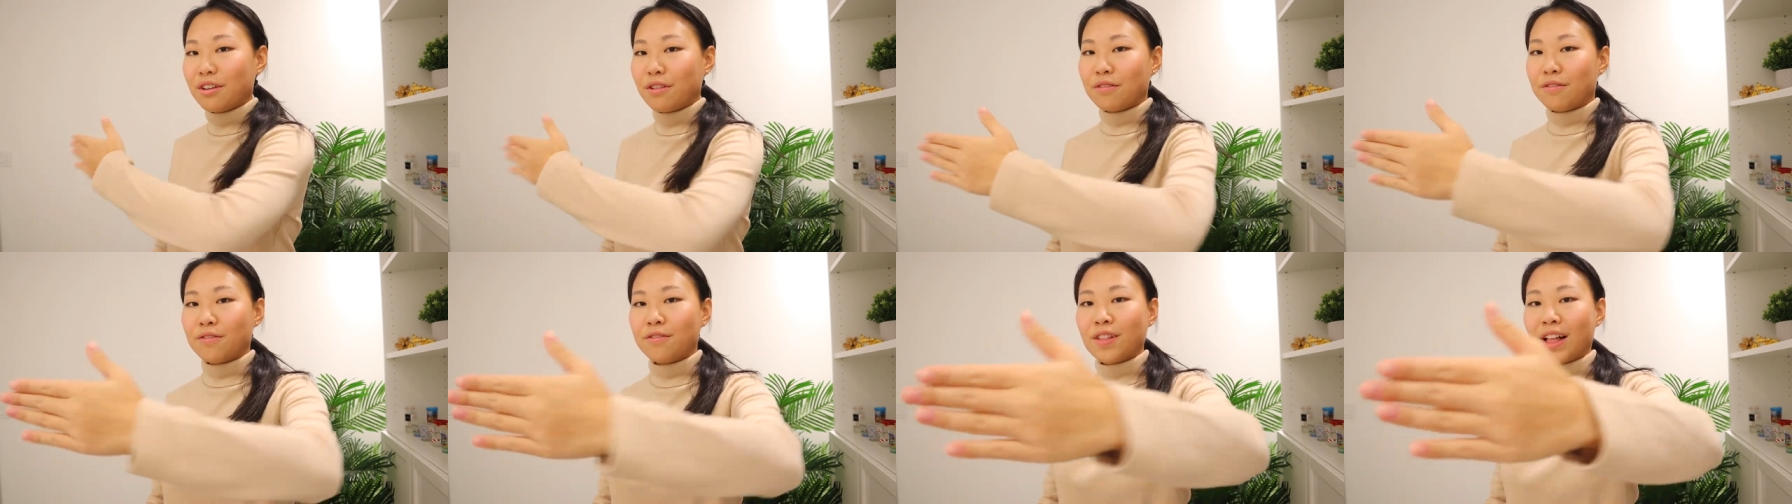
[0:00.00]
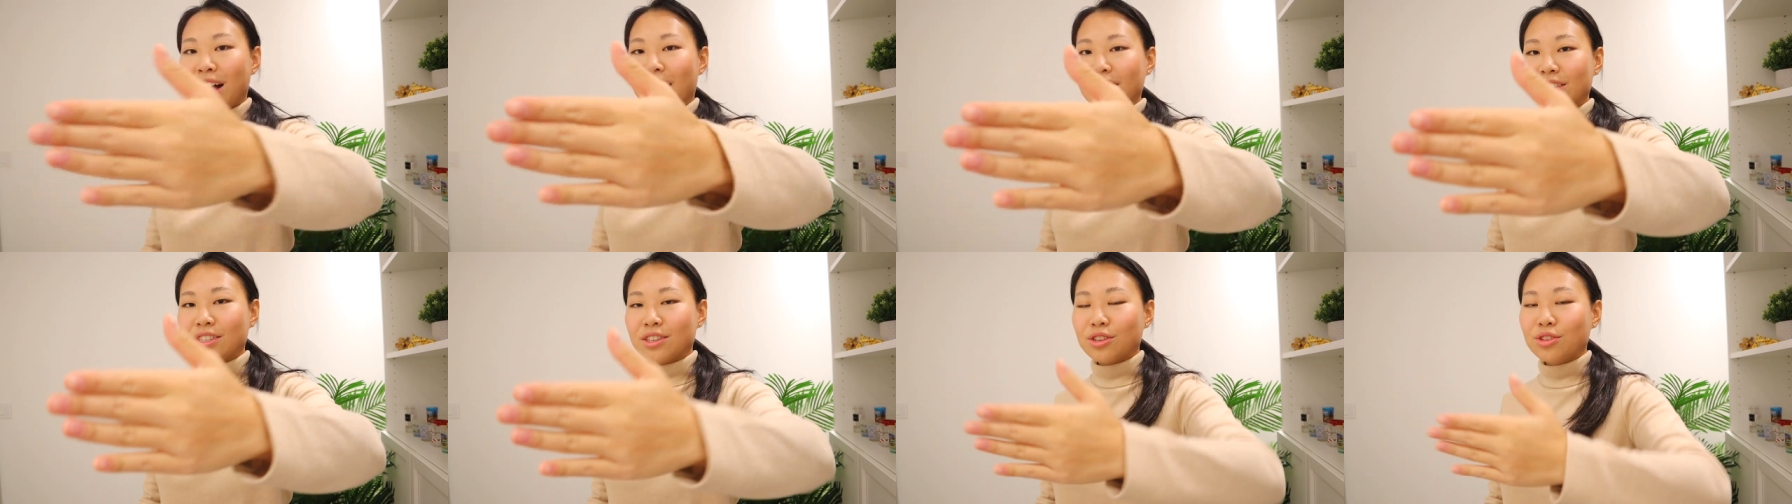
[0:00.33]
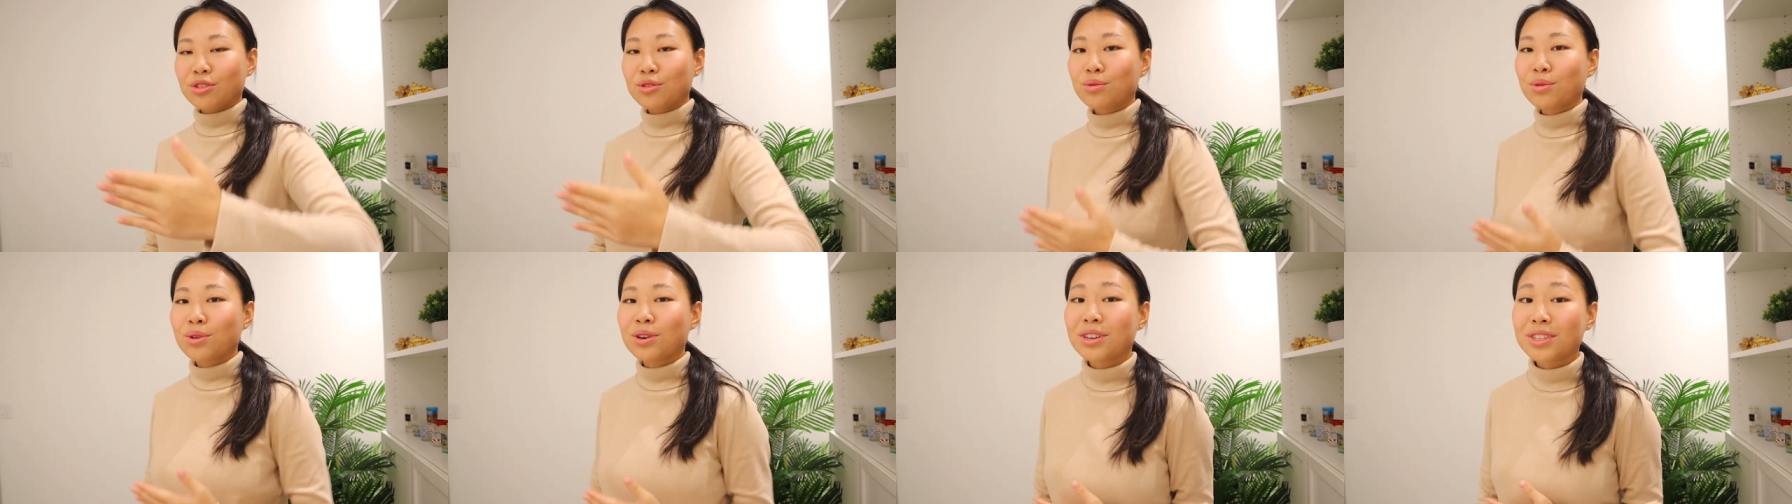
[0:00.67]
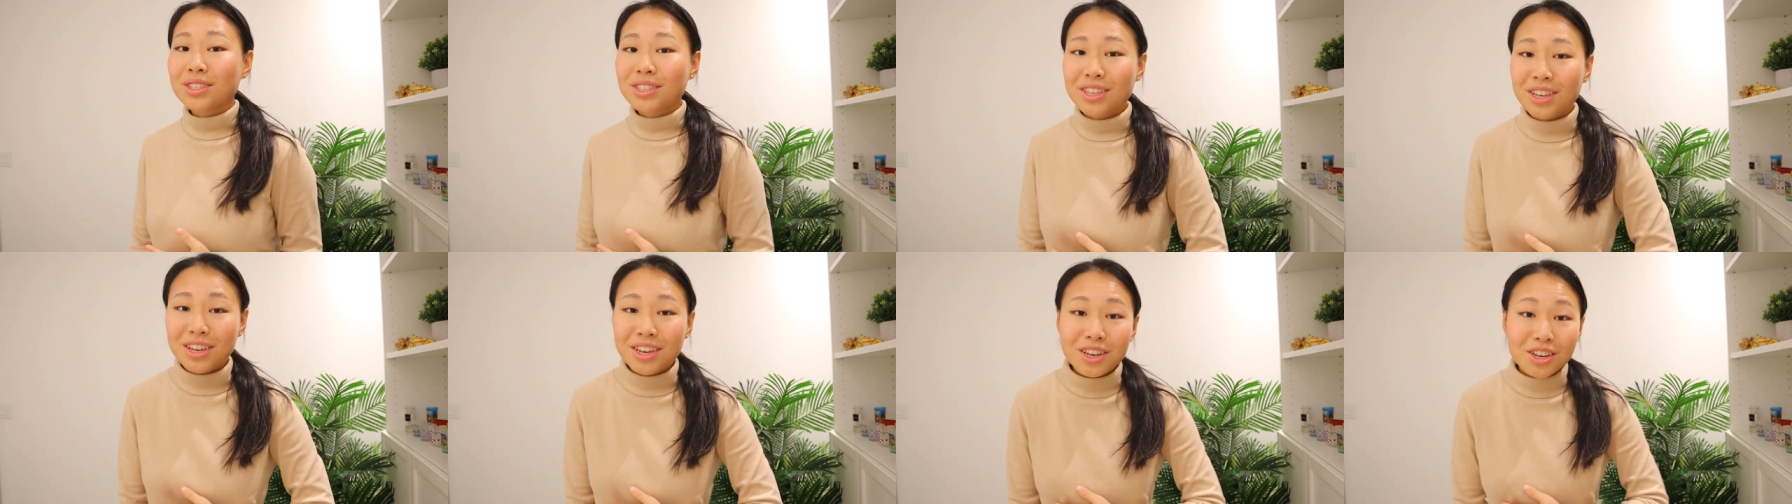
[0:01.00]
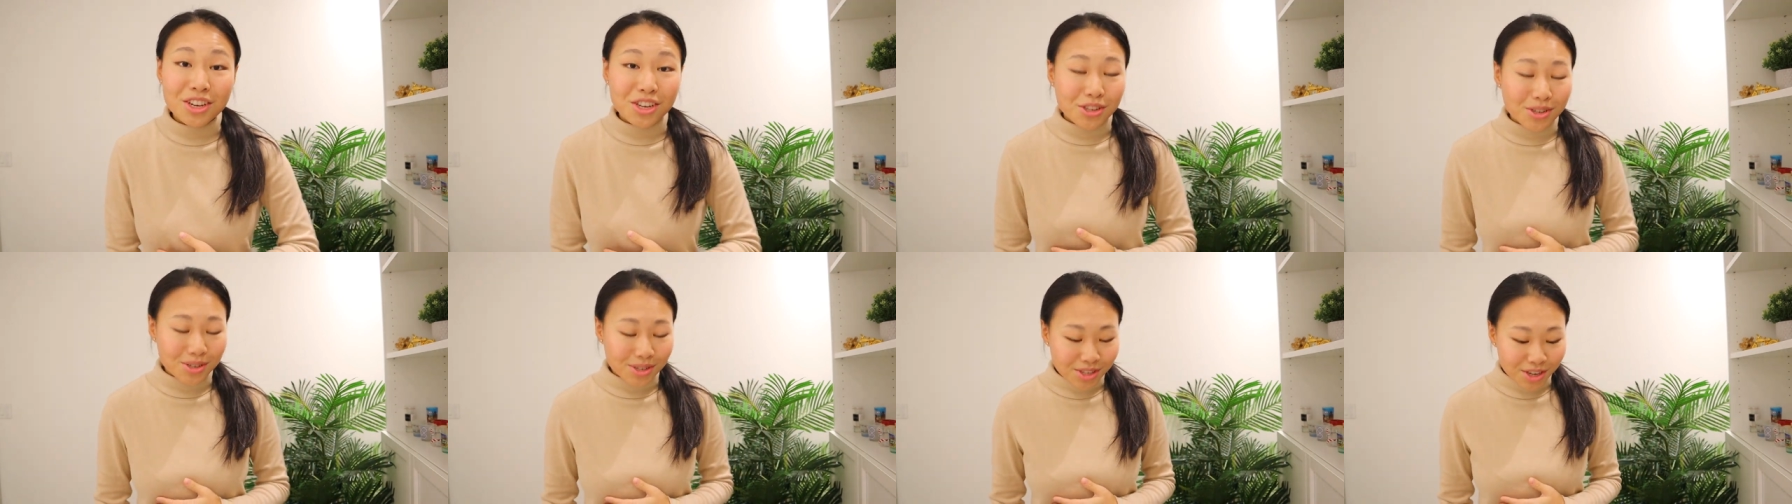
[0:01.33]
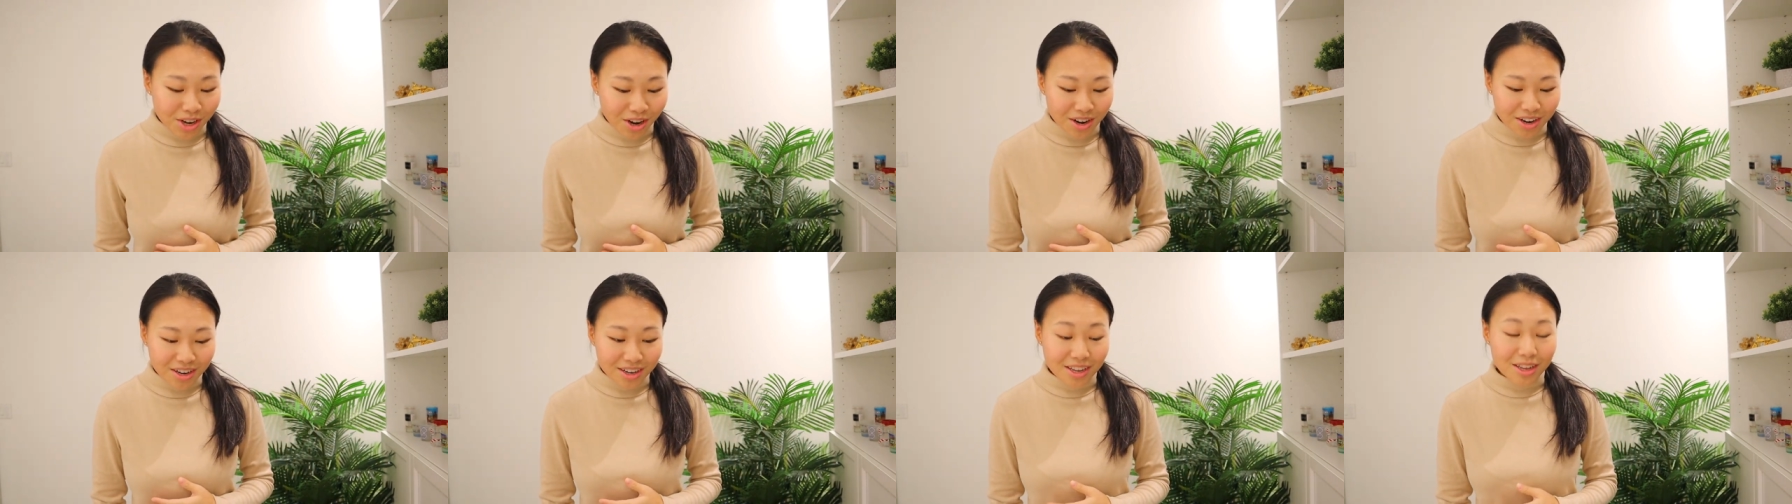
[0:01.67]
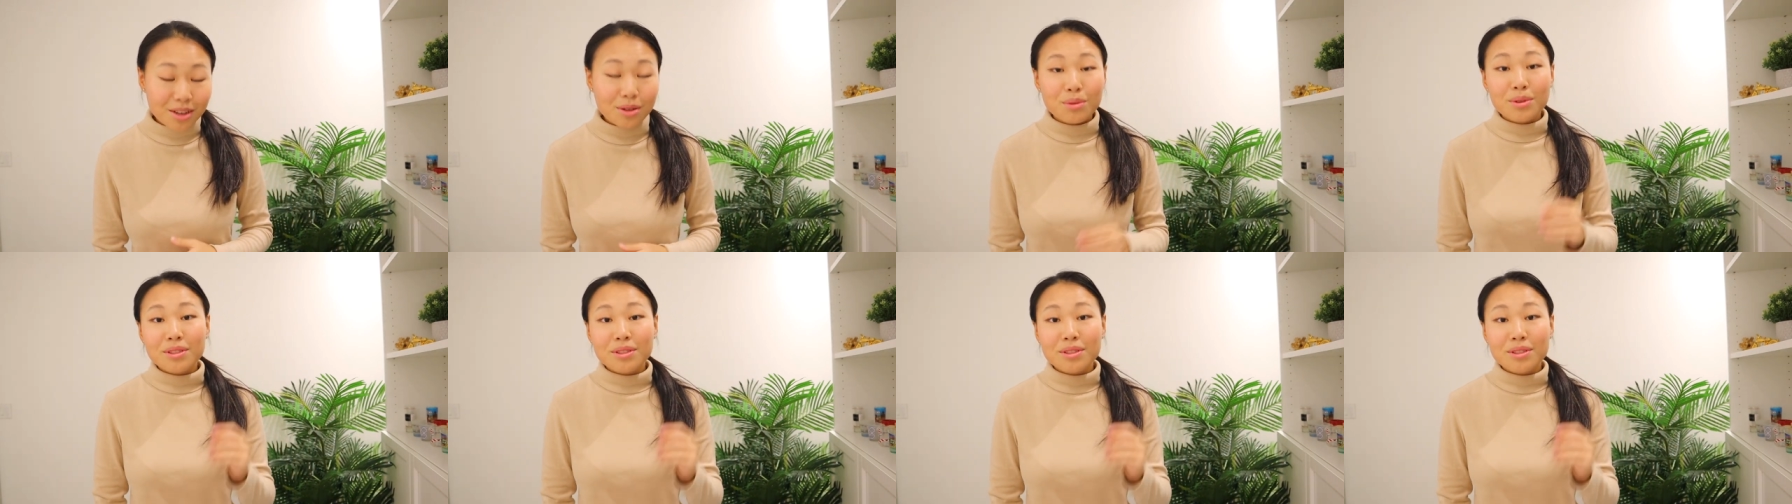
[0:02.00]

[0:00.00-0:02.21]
flat towards your target